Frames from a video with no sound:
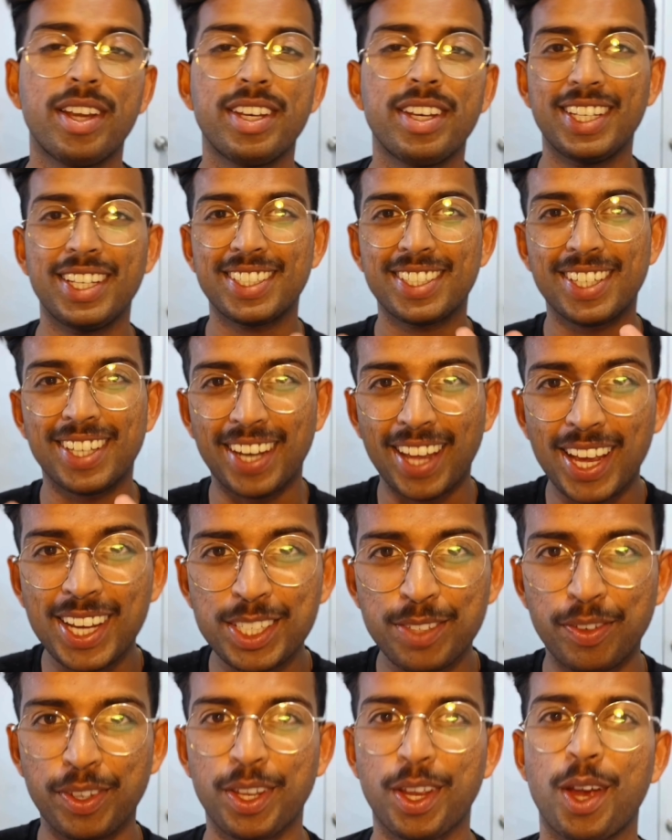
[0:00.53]
In today's
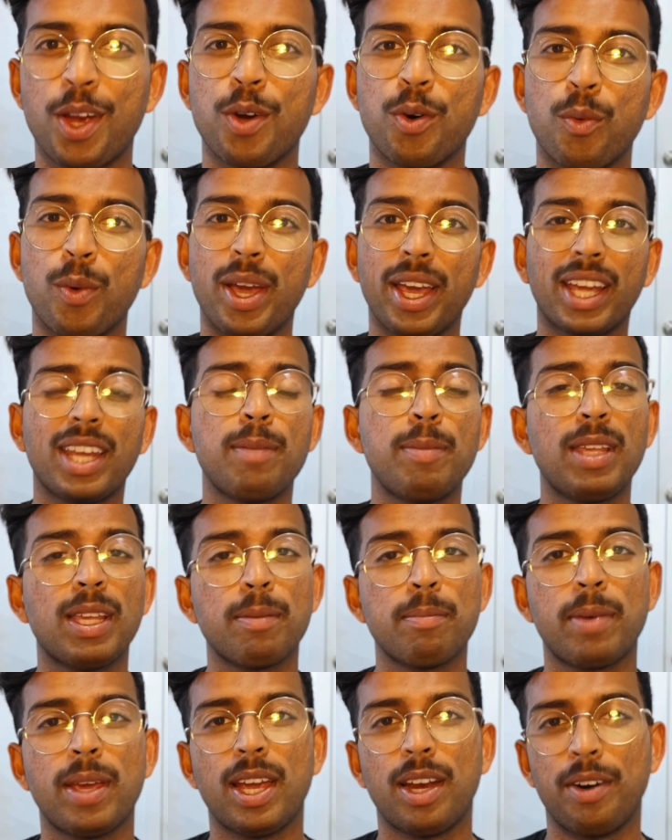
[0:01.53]
video, we're going to be
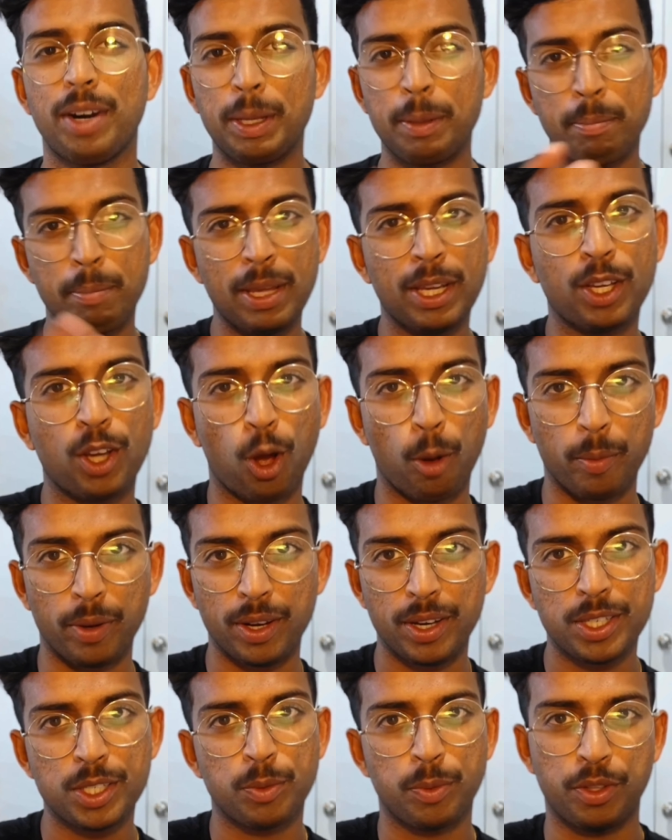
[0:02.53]
comparing
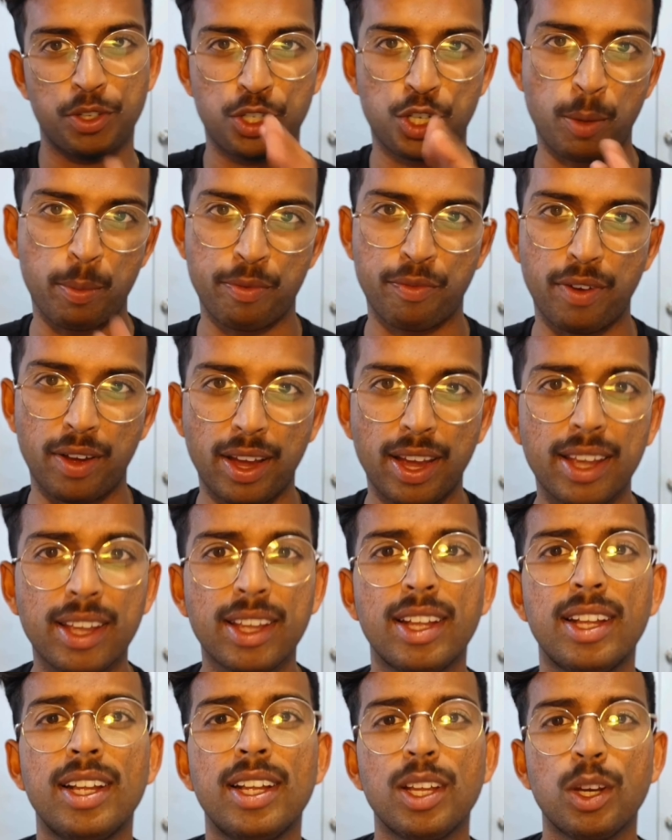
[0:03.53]
BigCommerce with Shopify.
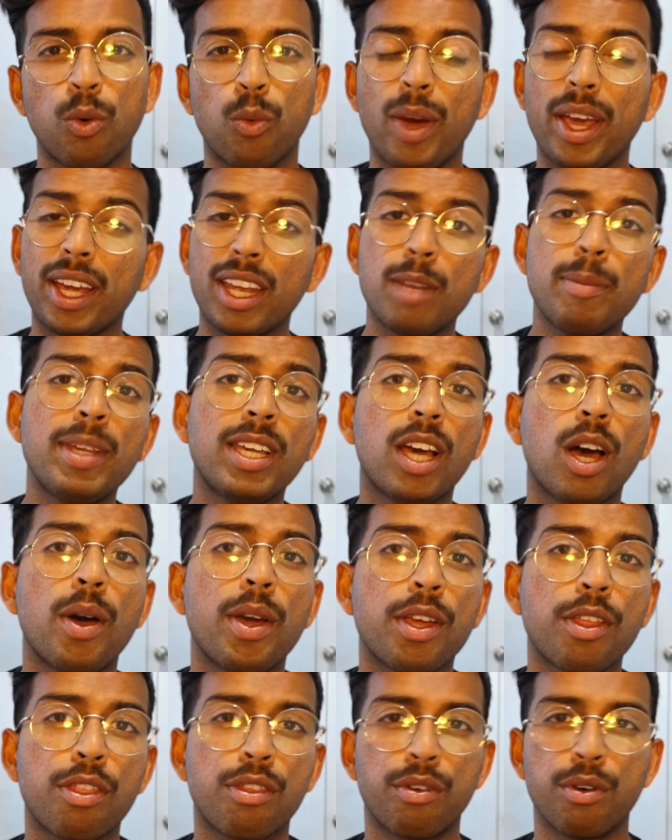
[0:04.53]
We're going to be going
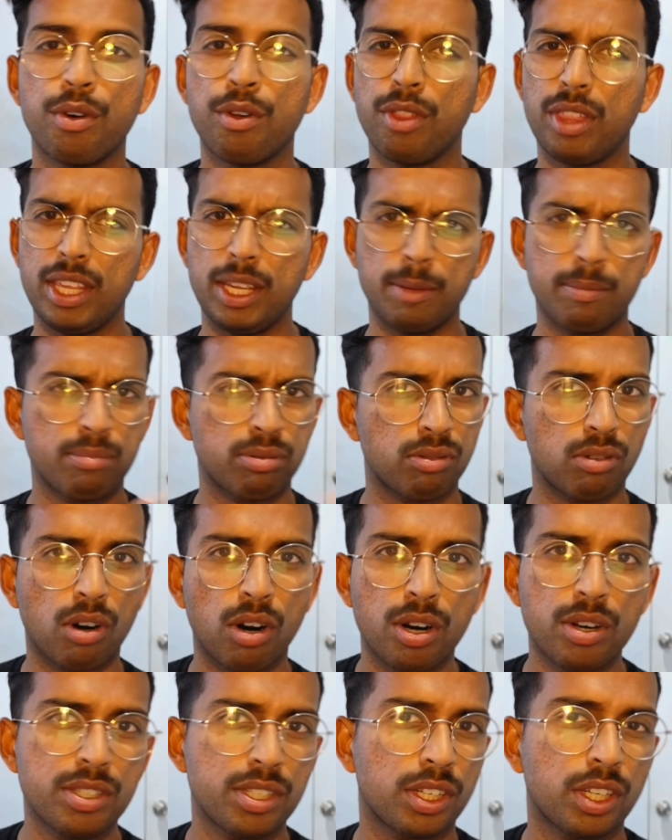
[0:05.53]
through the
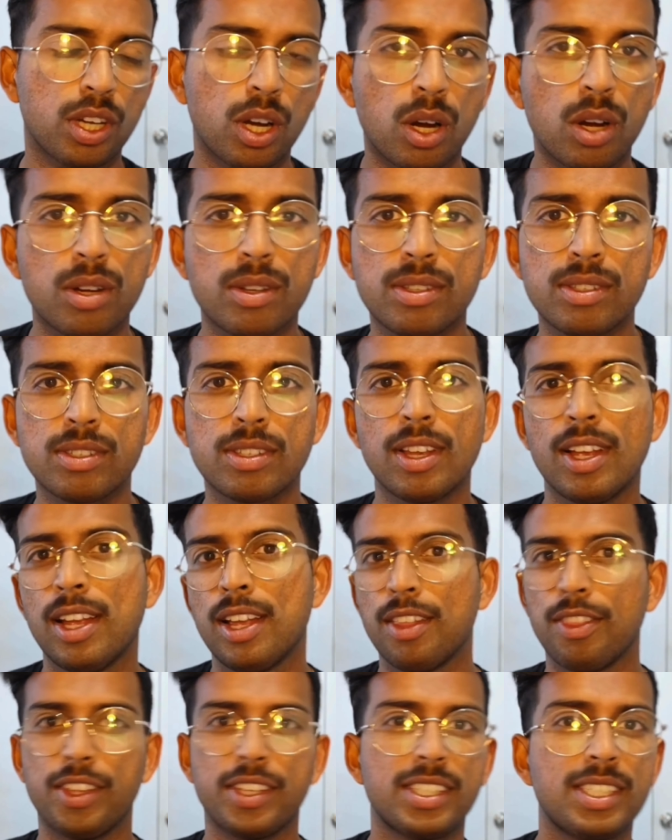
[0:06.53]
pros and cons,
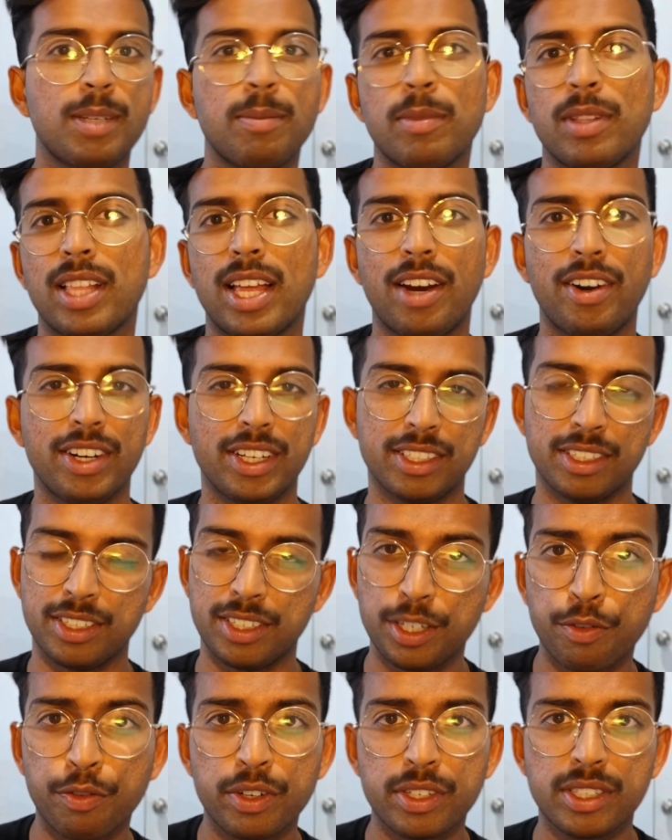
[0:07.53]
the similarities and
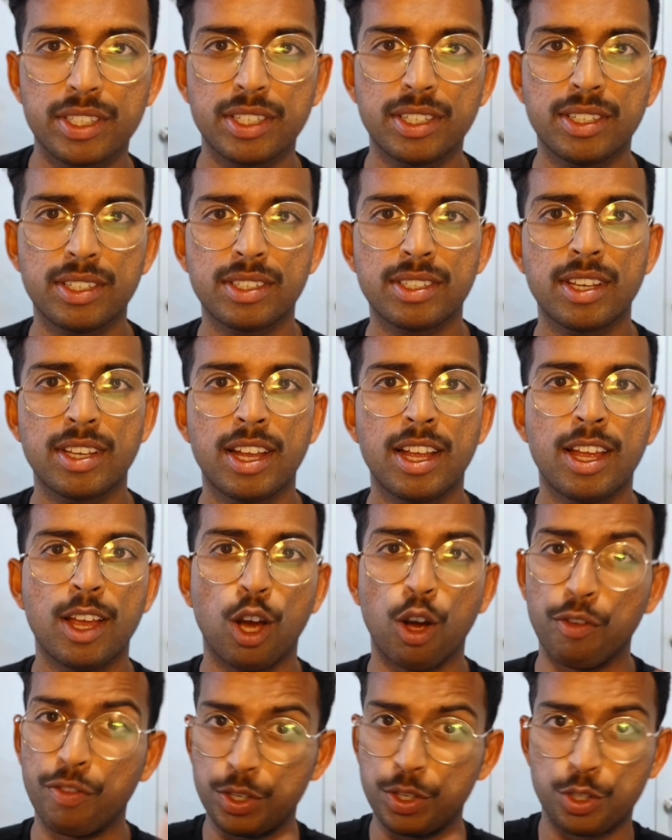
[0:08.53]
differences
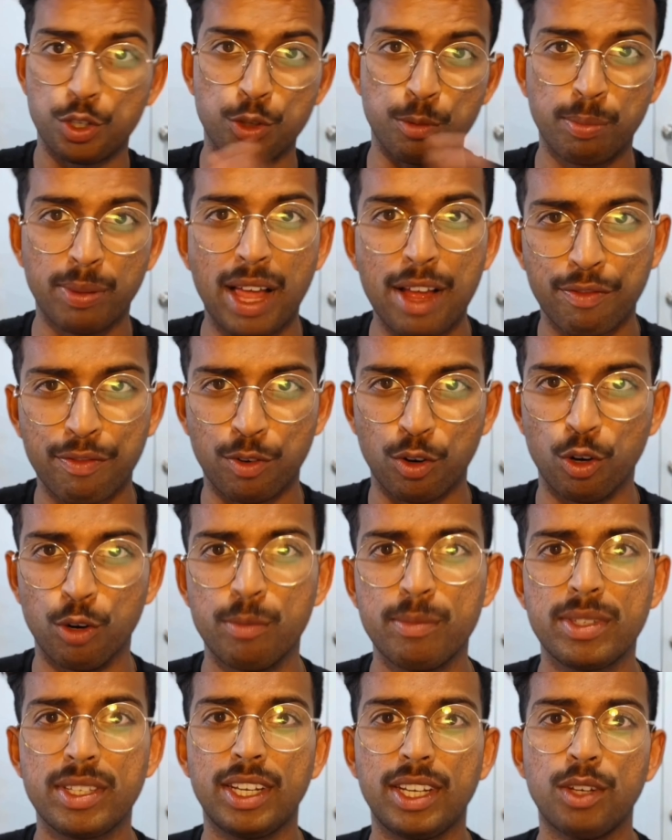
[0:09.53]
of the two
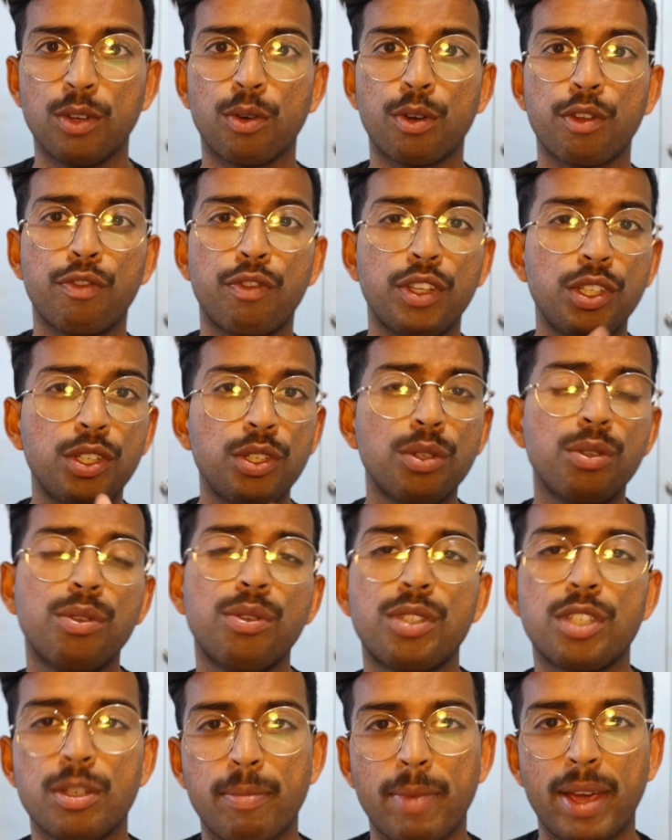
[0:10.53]
platforms in order for you
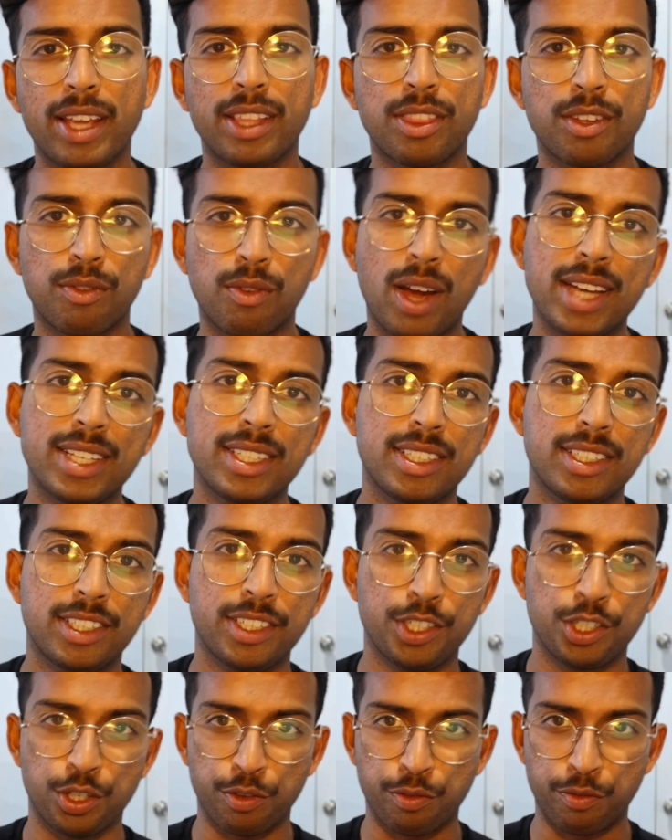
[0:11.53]
to make the right
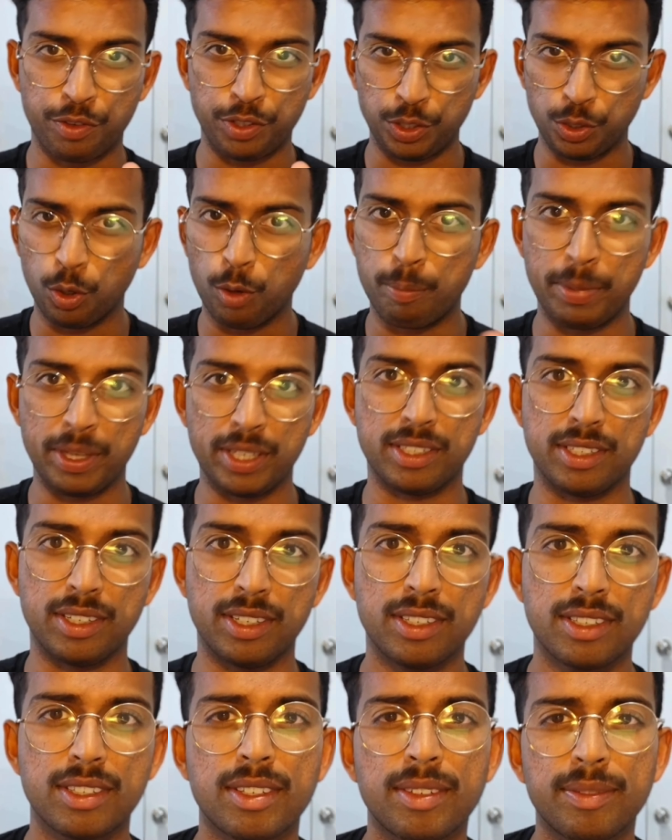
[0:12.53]
decision for your
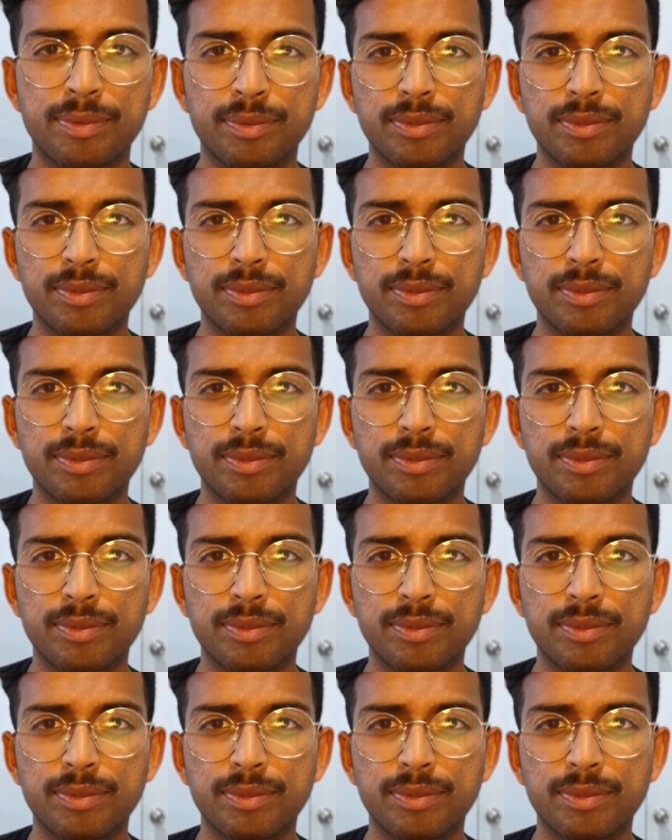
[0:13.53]
business.